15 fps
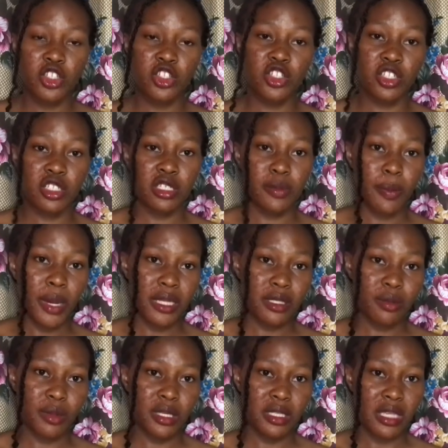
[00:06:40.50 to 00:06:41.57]
Each
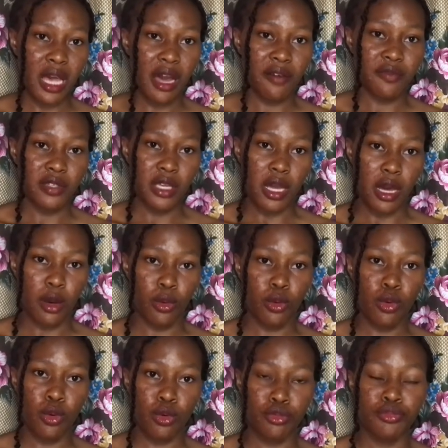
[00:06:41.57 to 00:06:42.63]
department have their
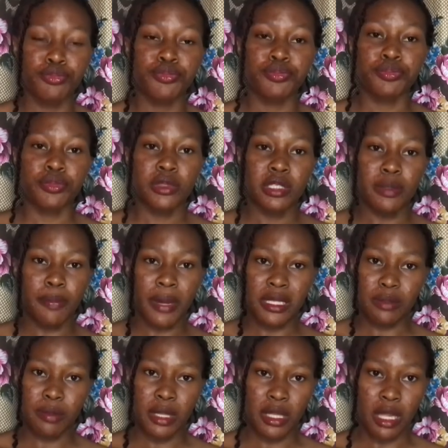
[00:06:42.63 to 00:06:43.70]
own
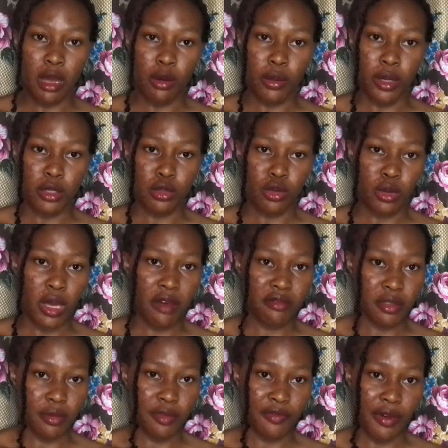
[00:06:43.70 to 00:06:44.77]
departmental wear, so you
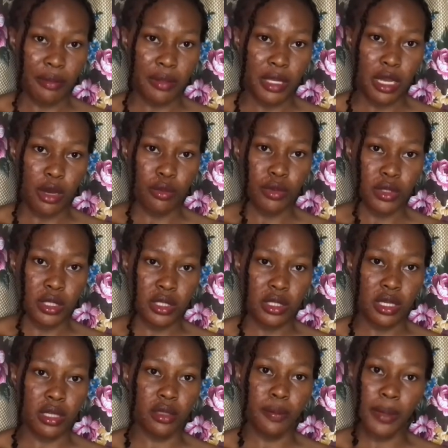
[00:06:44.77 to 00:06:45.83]
have to be familiar with
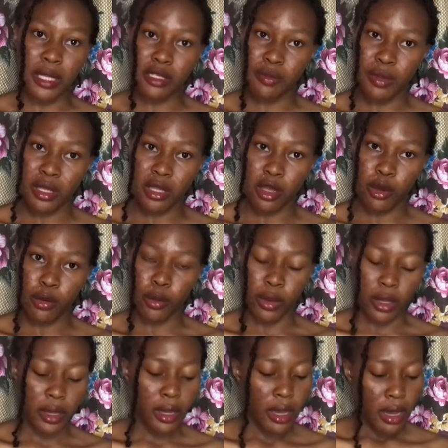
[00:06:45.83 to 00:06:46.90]
their departmental
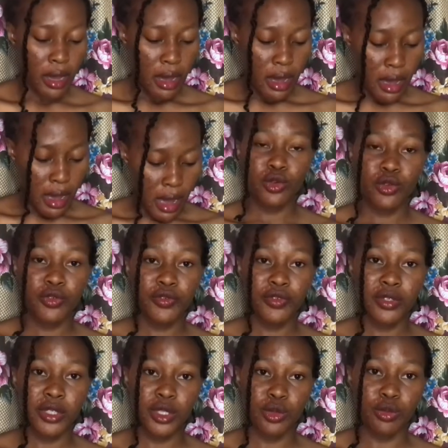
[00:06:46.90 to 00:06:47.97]
wear. The school
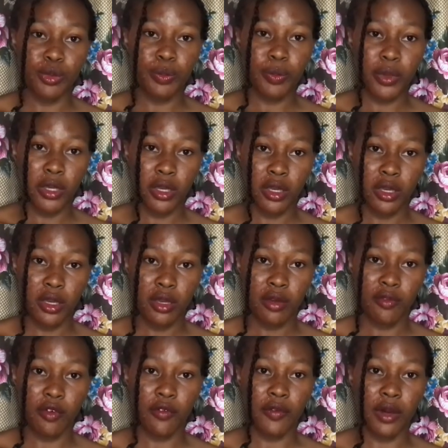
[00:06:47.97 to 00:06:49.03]
fees we pay
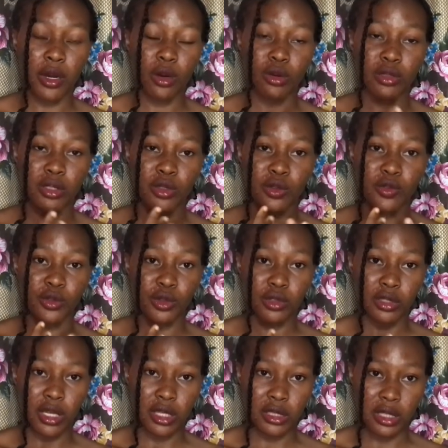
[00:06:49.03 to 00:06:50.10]
for Faculty of
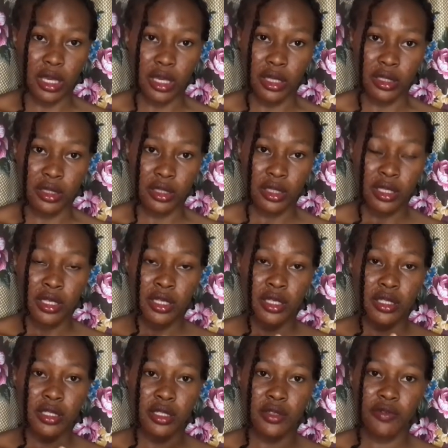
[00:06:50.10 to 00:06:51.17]
Social Science,
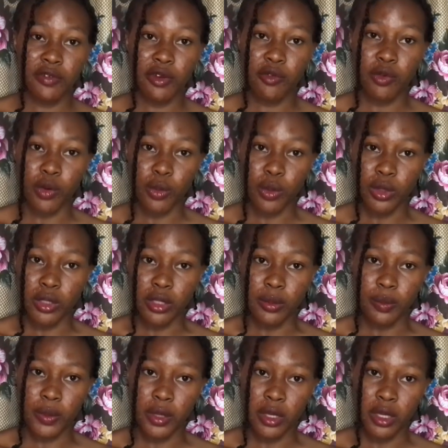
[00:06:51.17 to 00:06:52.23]
it's different from what they
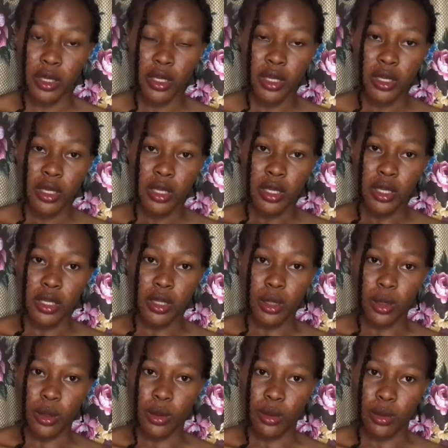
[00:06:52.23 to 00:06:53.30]
pay
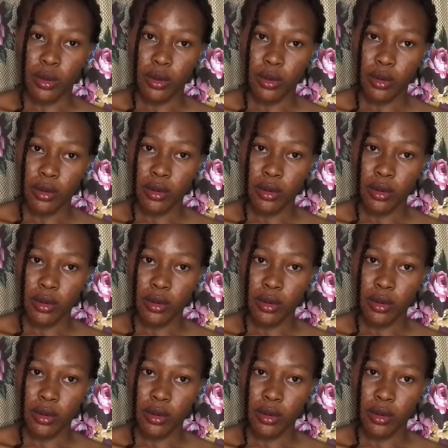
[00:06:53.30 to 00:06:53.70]
in law,